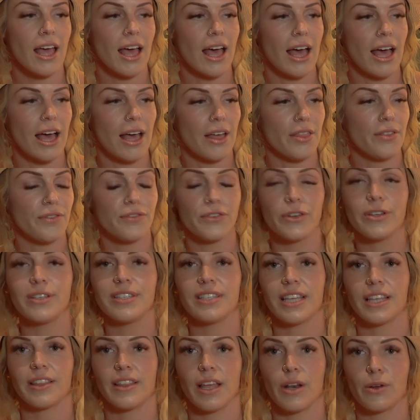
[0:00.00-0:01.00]
The
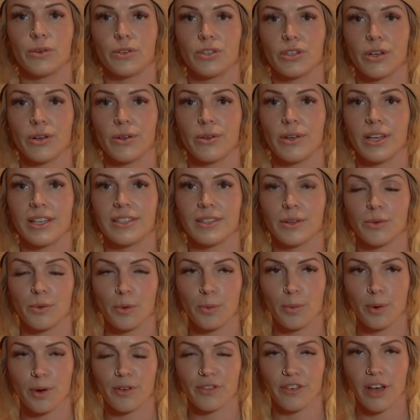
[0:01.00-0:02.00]
first thing that'll do is it
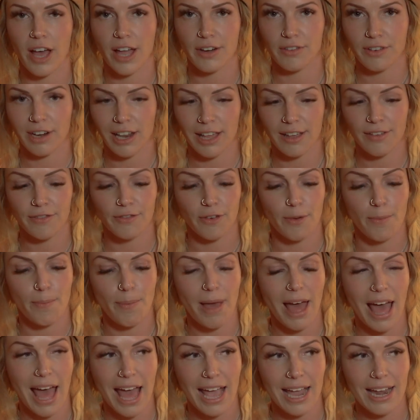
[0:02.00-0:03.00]
will provide relief from
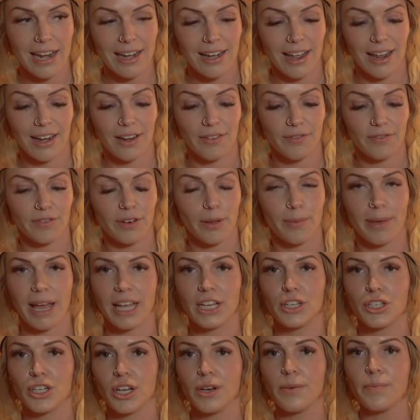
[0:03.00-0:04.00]
pain and
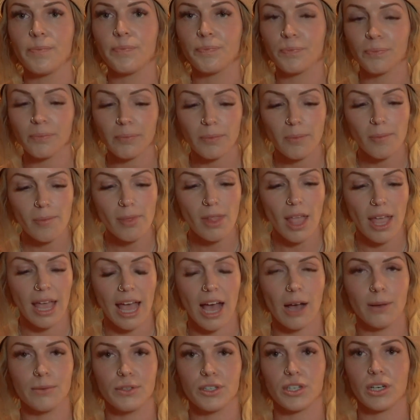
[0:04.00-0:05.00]
inflammation.
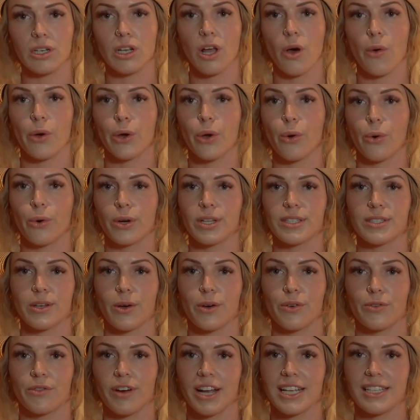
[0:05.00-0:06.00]
It helps to lower
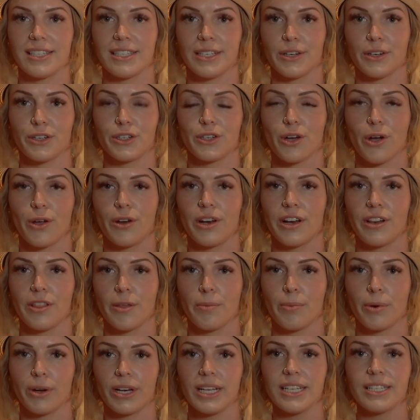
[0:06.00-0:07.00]
cortisol and raise serotonin in
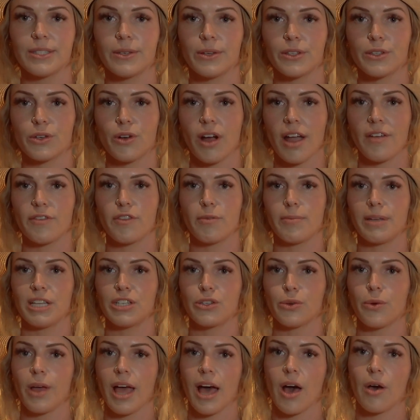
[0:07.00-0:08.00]
the body, so it's great for
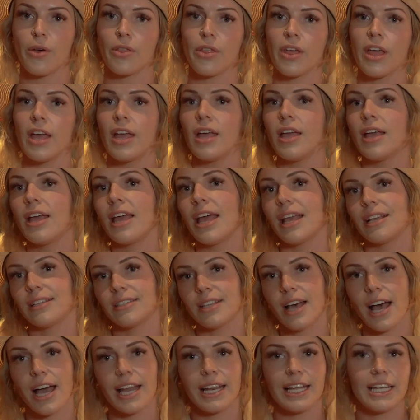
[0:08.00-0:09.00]
mental health,
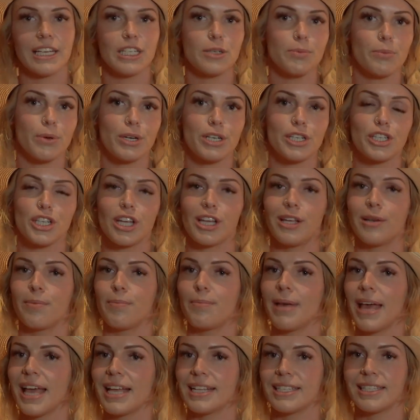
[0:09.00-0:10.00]
anxiety, depression,
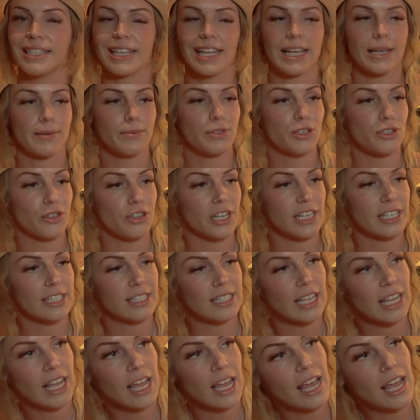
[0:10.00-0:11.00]
bad sleep, stress.
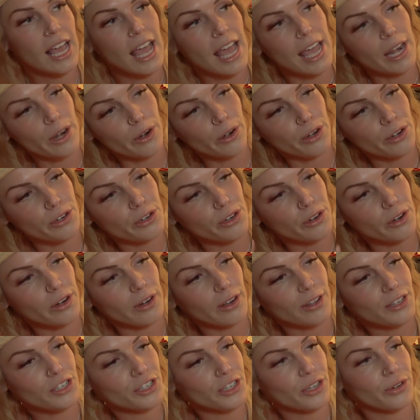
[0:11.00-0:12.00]
And on a
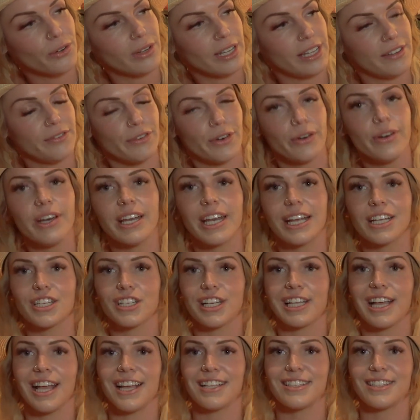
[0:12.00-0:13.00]
neurological level, it
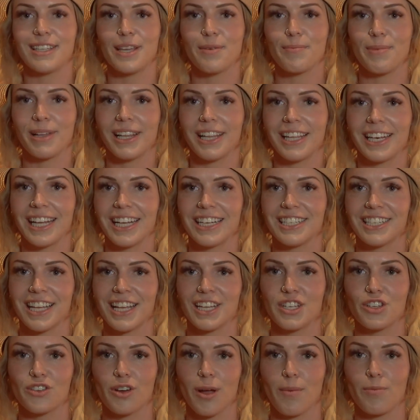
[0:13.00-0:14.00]
actually has the ability
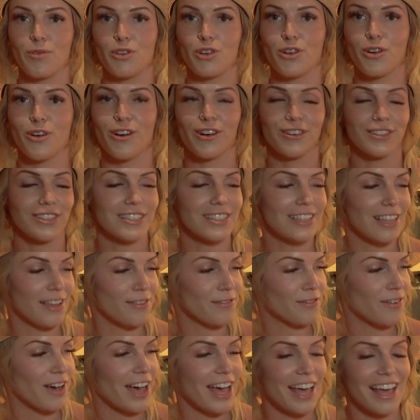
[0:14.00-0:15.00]
to interrupt neurons
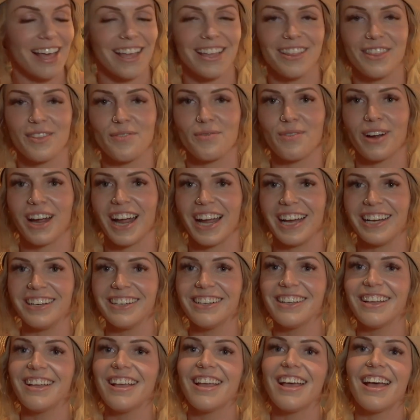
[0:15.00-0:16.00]
that fire in the
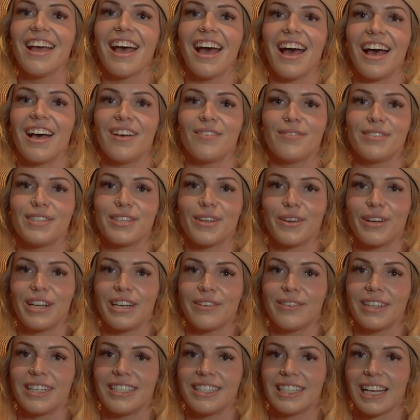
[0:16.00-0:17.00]
brain. So
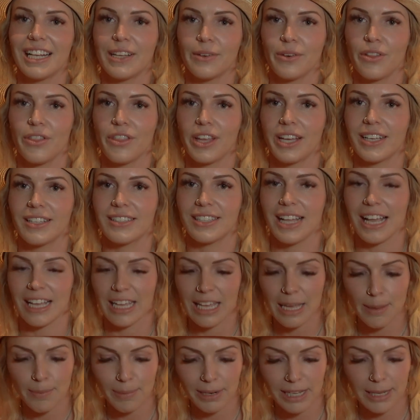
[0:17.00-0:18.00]
anyone dealing with things
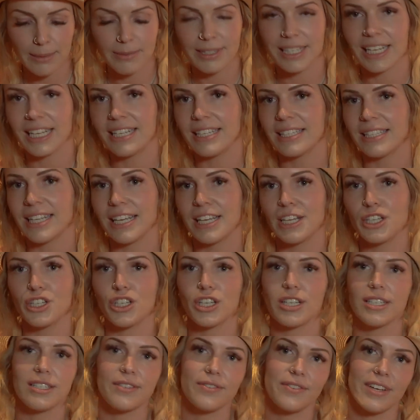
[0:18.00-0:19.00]
like epilepsy,
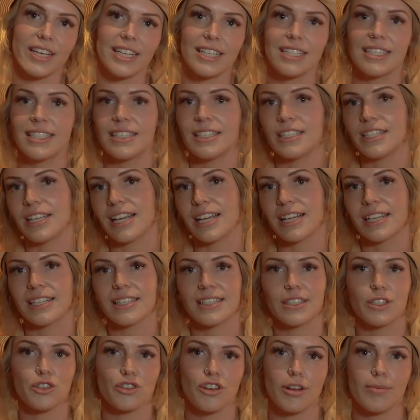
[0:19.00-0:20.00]
seizures, fits,
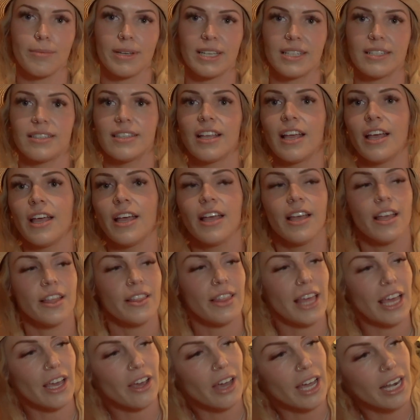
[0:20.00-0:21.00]
tics, tremors,
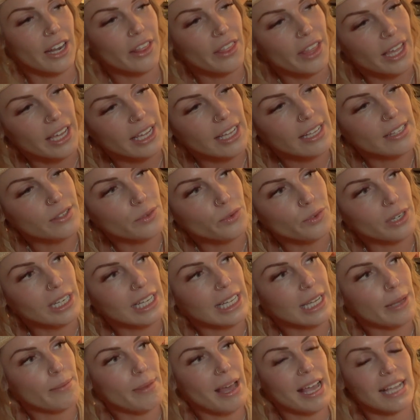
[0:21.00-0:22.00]
that kind of thing, it's
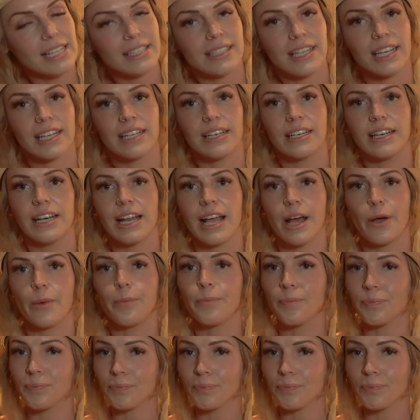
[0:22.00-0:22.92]
really amazing. Now,